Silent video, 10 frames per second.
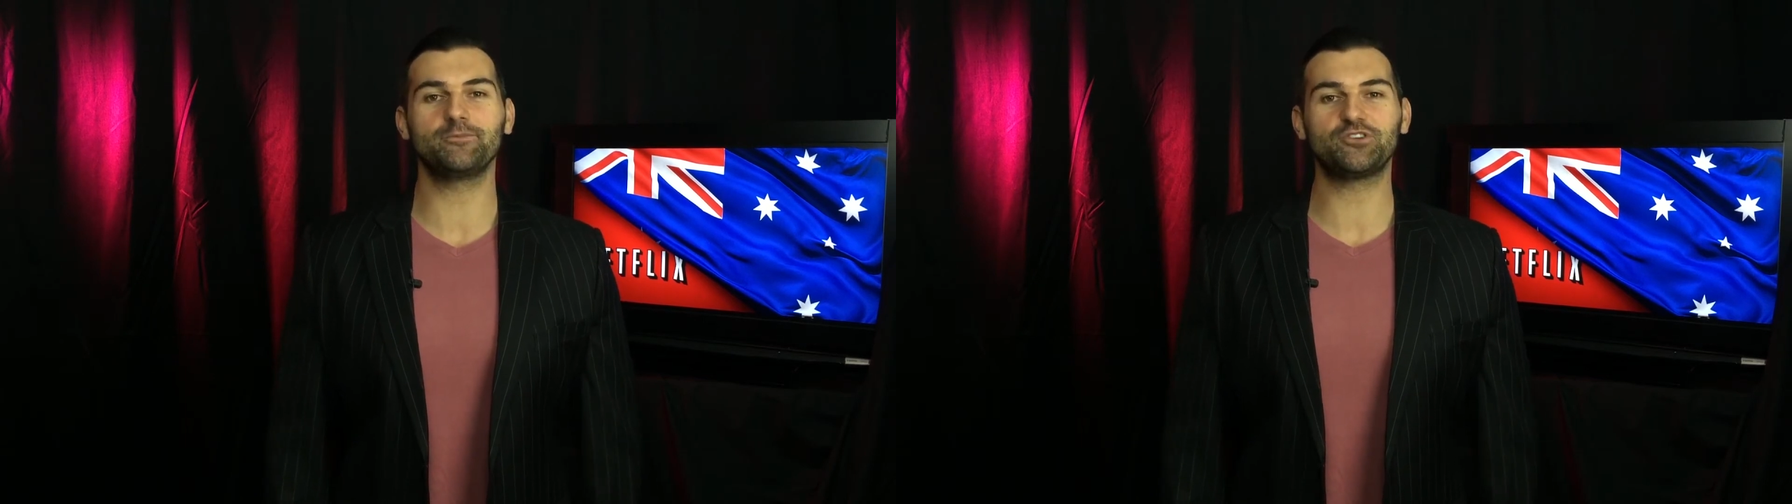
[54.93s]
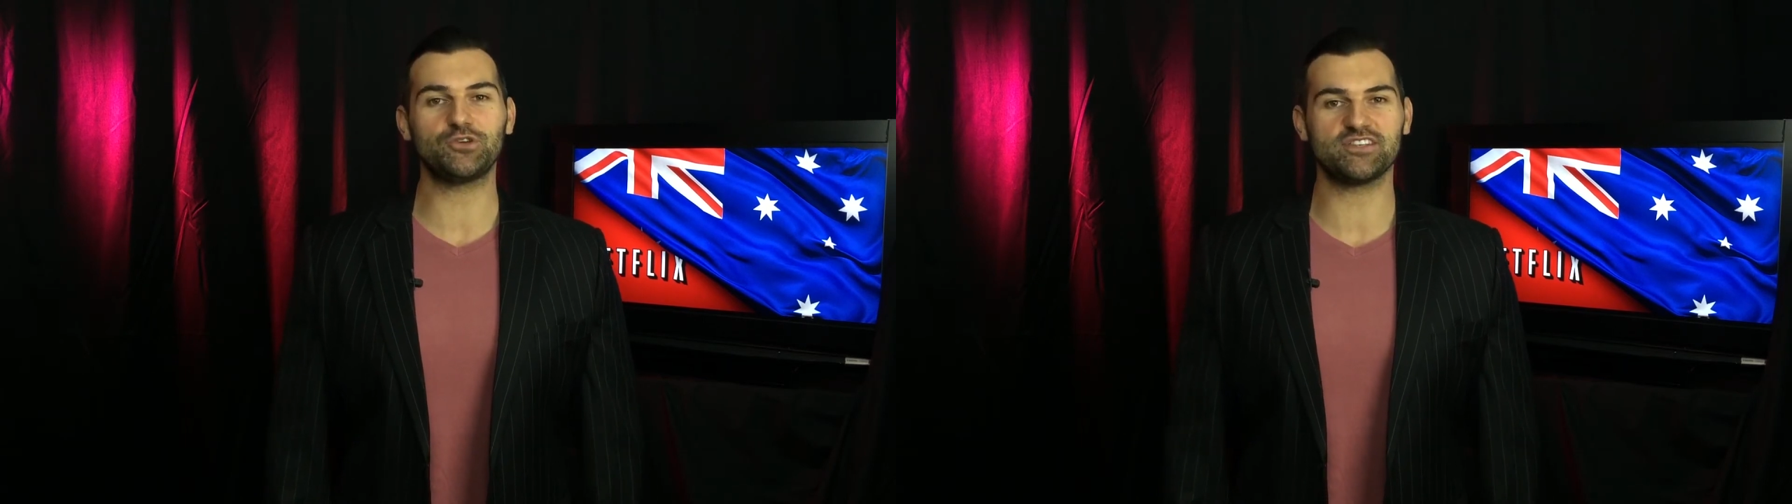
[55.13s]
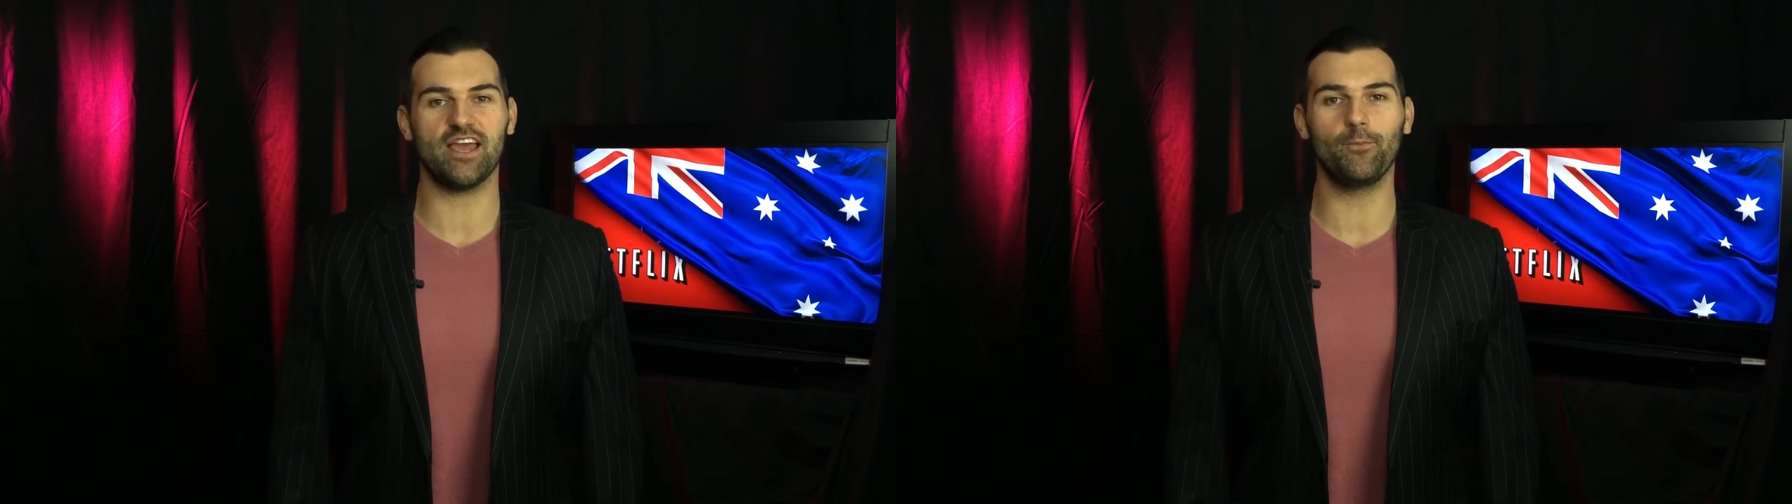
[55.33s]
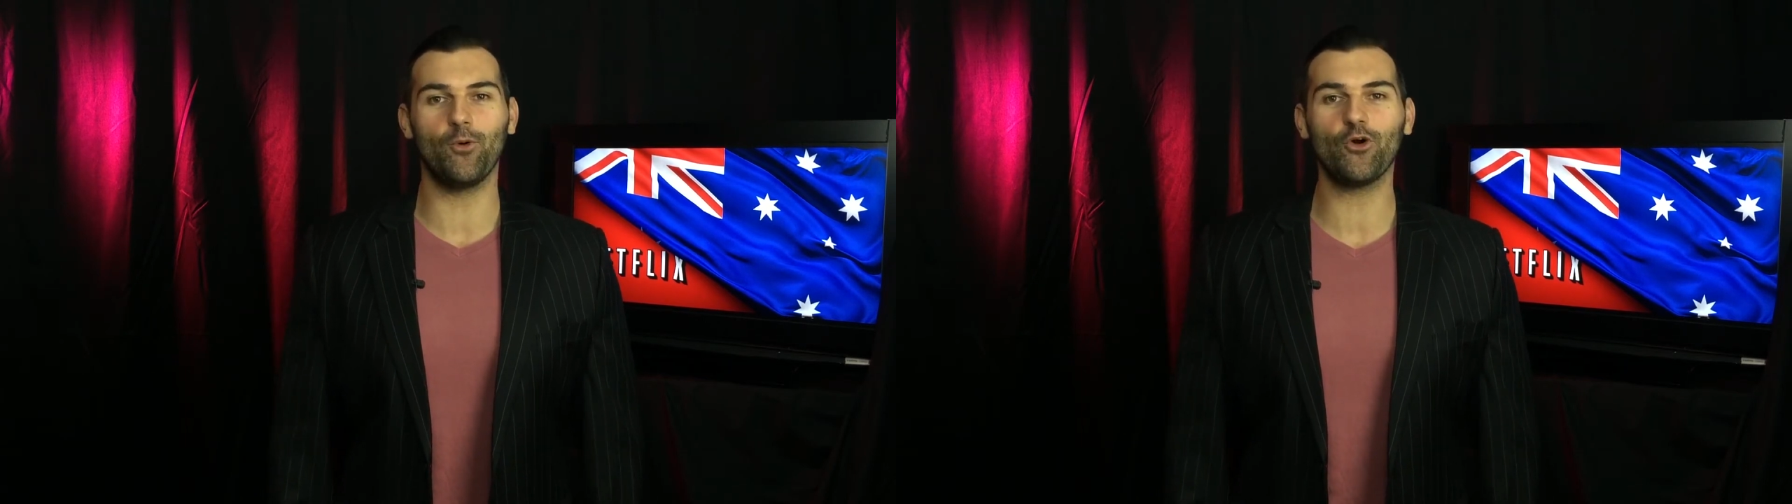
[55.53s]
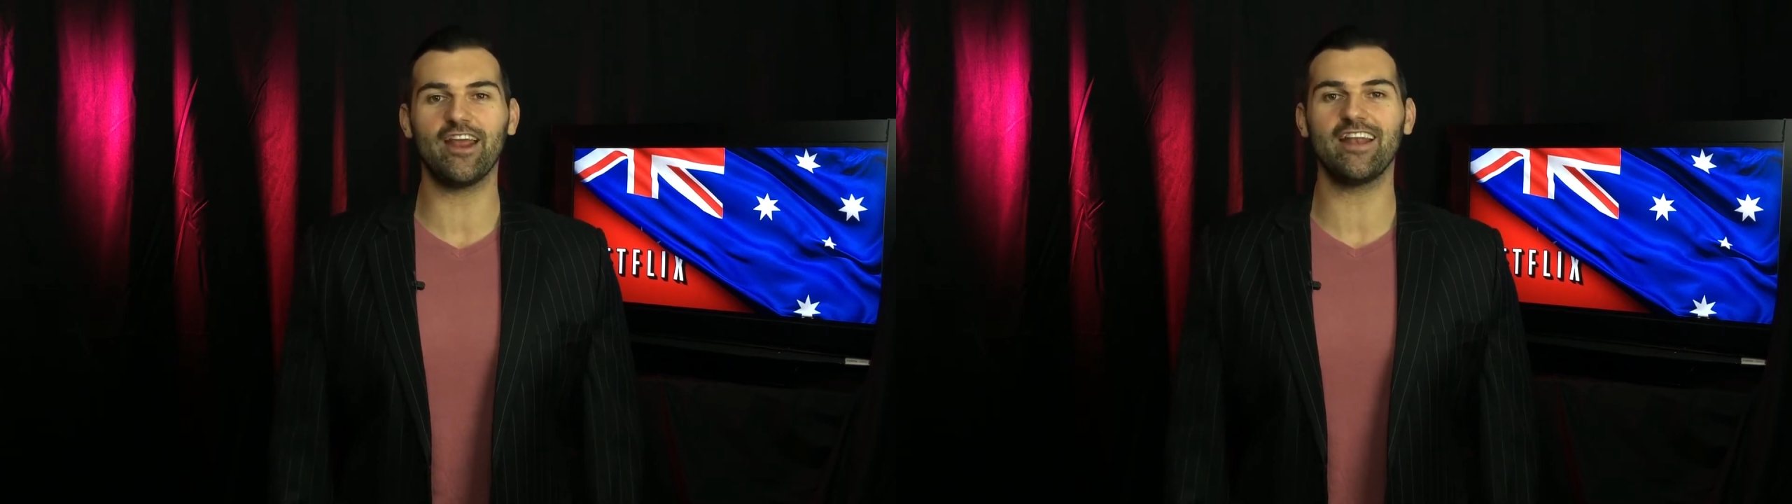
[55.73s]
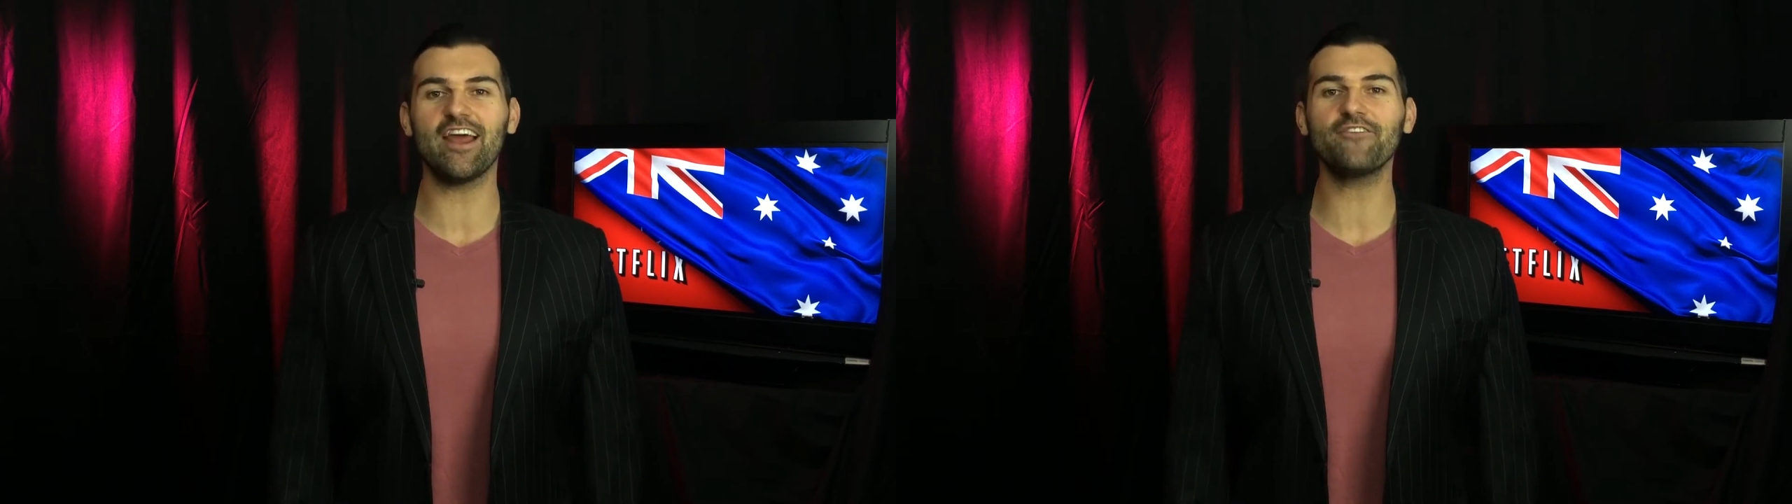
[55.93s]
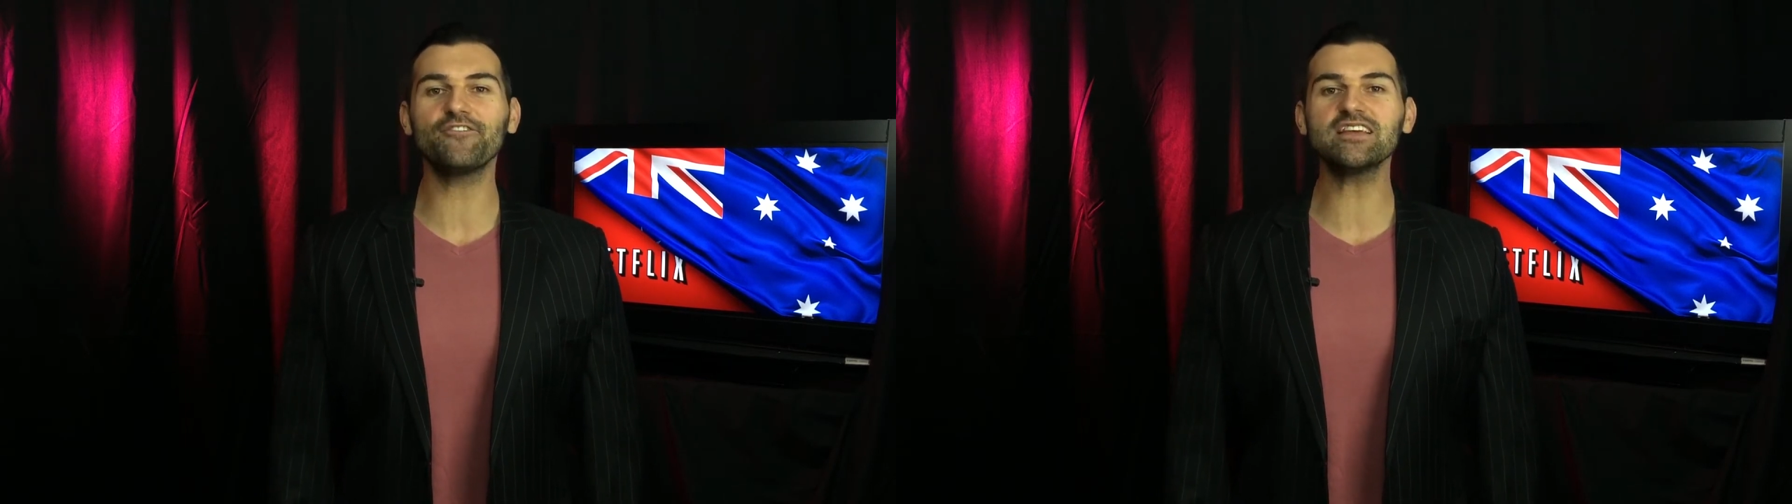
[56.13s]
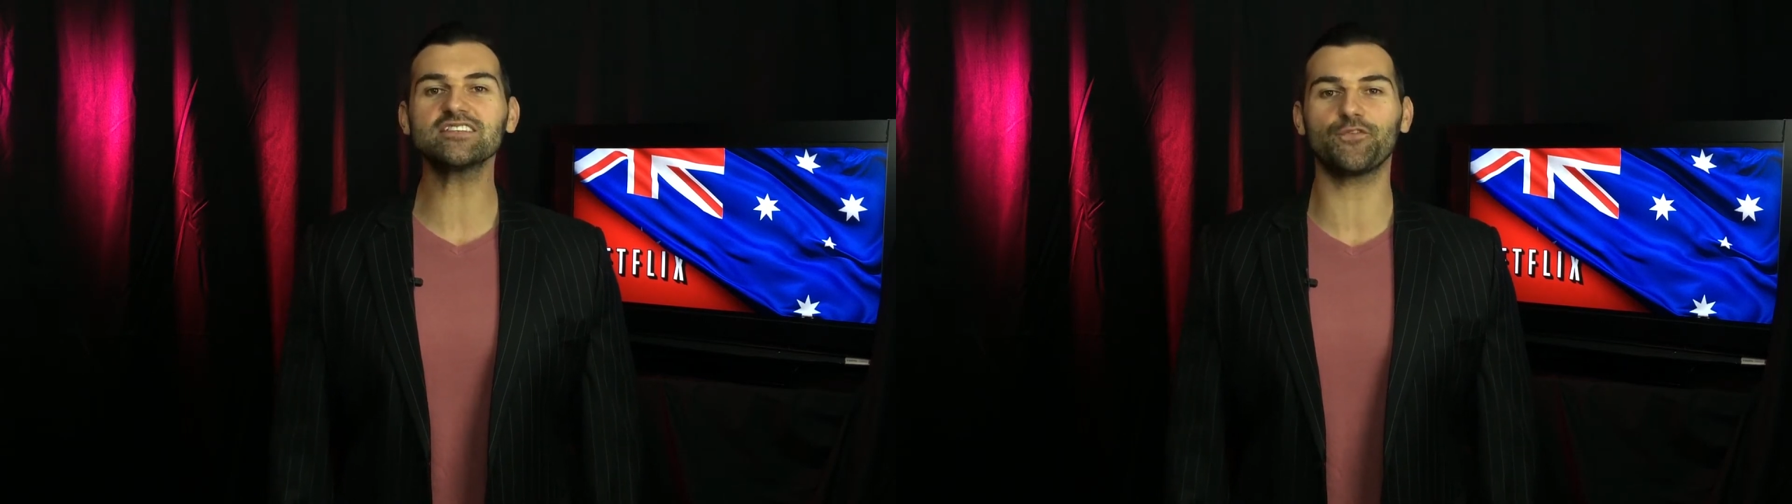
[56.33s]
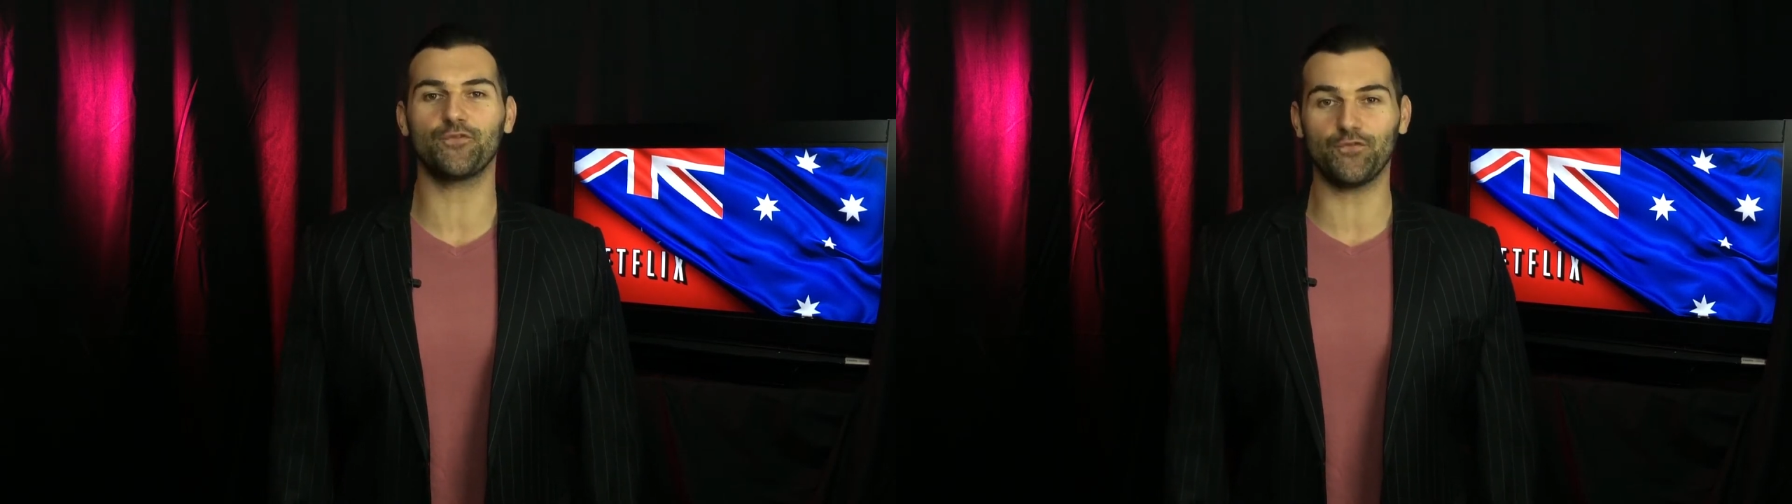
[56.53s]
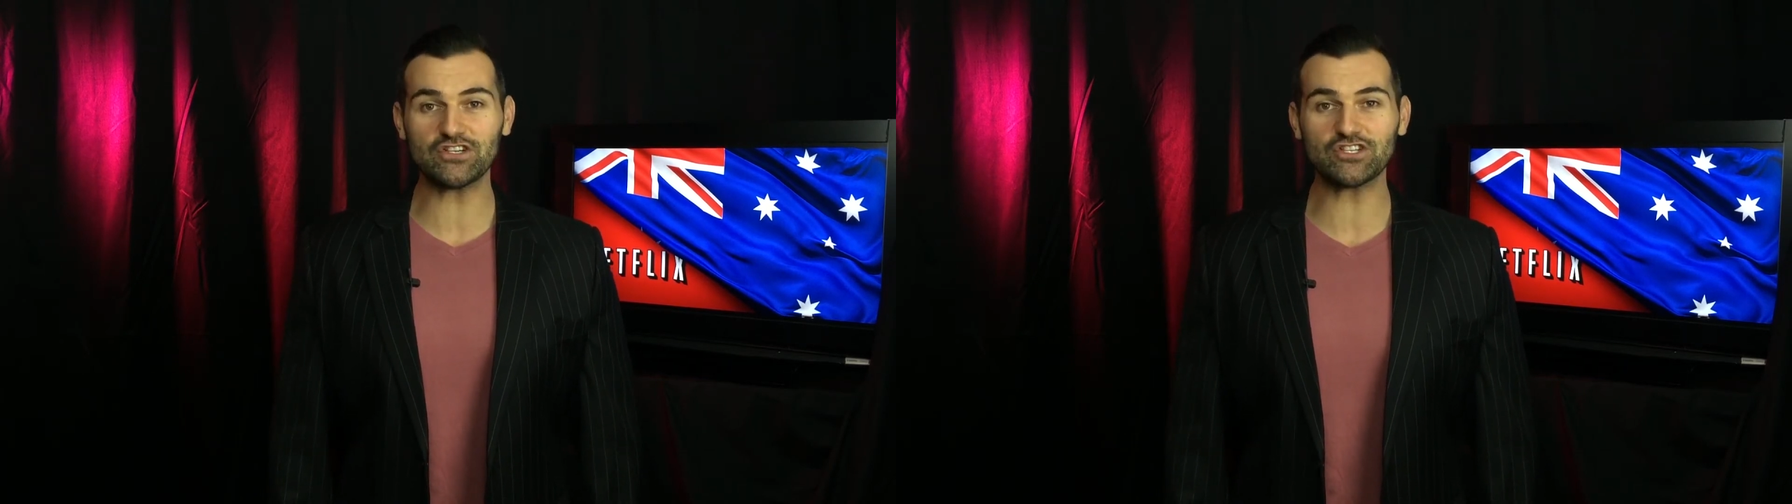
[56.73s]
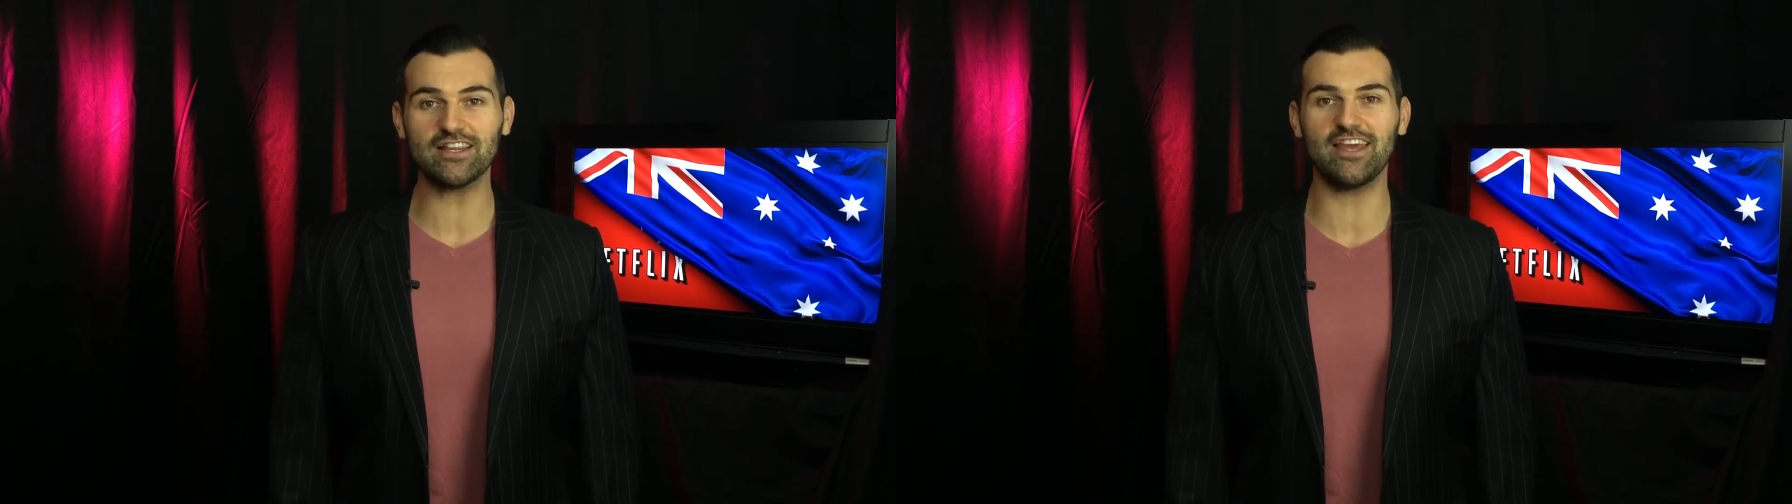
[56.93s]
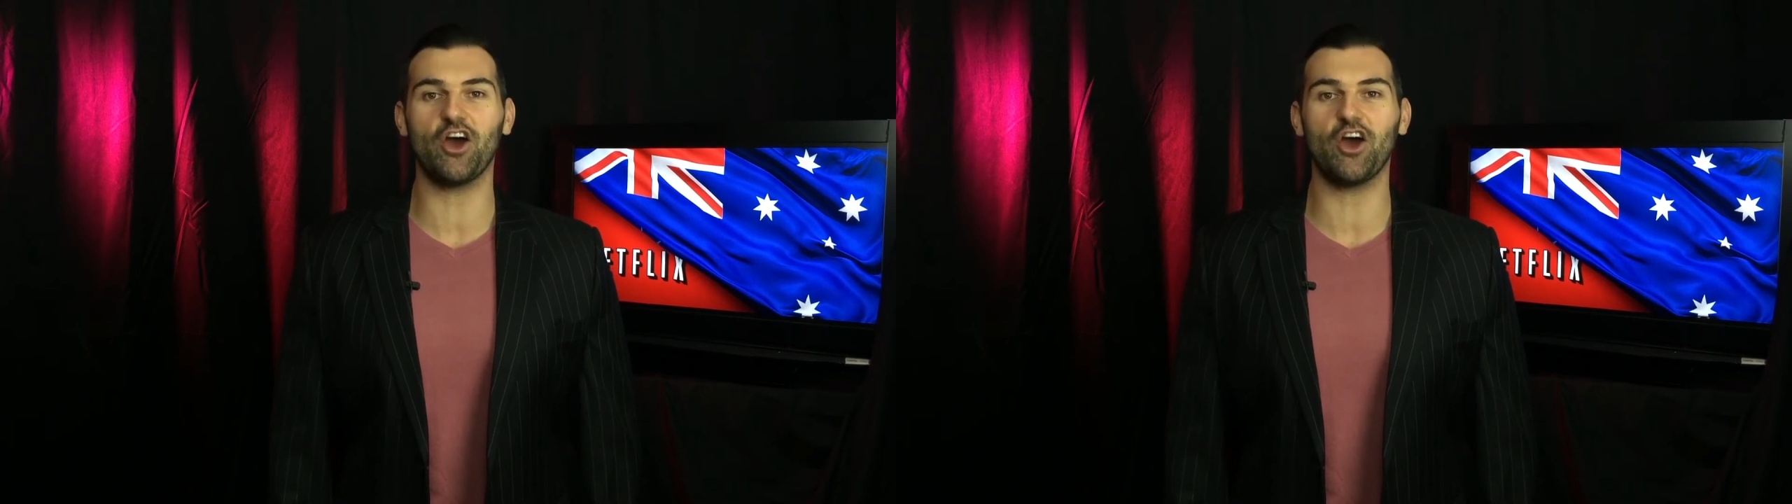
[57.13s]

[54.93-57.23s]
Tuesday morning, Netflix officially